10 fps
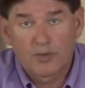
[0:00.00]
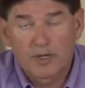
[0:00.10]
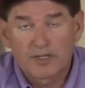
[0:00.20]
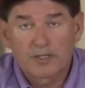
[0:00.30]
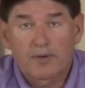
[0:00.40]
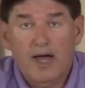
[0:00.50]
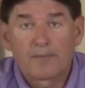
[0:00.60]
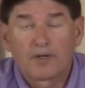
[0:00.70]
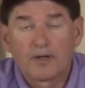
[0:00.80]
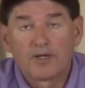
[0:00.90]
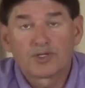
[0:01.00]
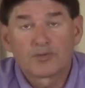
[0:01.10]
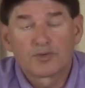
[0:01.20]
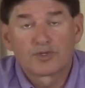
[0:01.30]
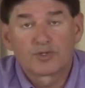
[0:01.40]
So because the
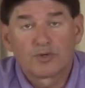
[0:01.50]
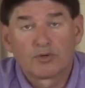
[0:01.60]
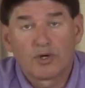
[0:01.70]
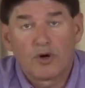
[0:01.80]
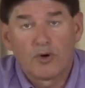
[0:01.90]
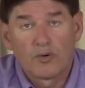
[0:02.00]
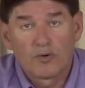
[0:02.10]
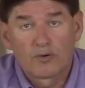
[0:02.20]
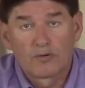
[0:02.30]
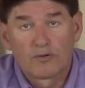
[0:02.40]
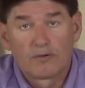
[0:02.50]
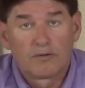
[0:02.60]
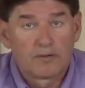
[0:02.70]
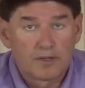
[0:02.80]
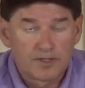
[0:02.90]
population was so low,
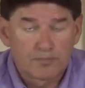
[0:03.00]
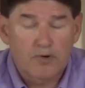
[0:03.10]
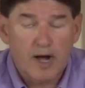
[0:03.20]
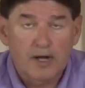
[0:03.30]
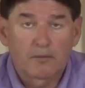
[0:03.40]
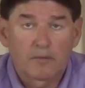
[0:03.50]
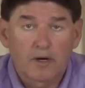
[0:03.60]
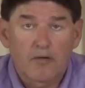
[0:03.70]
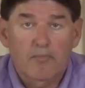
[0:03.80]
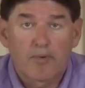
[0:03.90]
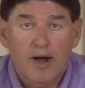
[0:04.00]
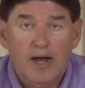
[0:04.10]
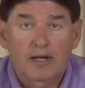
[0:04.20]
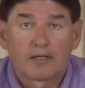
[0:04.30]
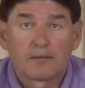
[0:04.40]
this
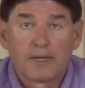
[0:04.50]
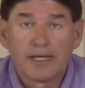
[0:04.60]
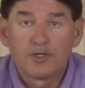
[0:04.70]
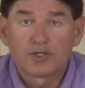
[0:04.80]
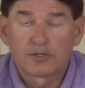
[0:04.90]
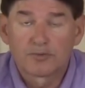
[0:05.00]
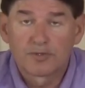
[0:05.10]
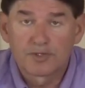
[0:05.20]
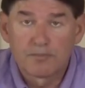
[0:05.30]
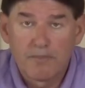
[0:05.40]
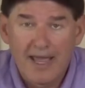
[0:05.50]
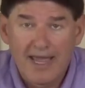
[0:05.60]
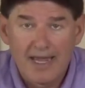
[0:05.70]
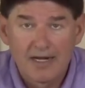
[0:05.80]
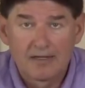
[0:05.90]
proclamation was
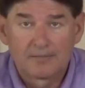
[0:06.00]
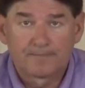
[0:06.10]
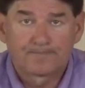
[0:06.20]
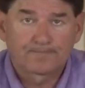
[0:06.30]
made